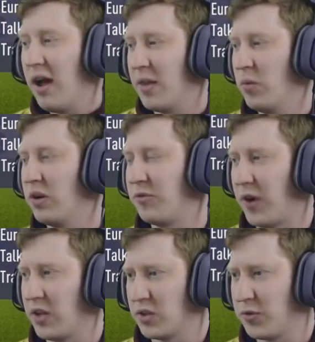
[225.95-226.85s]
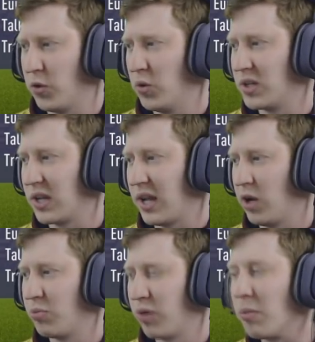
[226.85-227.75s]
and then we'll advance forward,
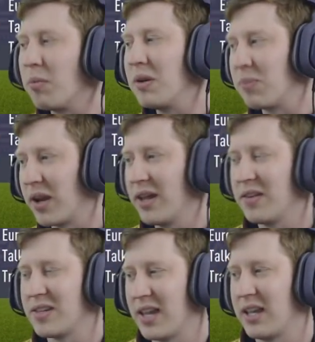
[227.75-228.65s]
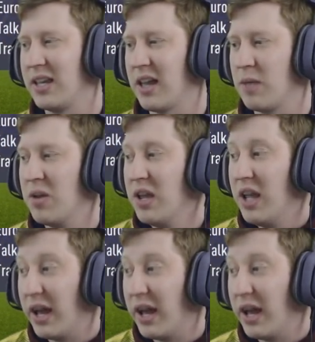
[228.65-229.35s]
and I'll probably play the second game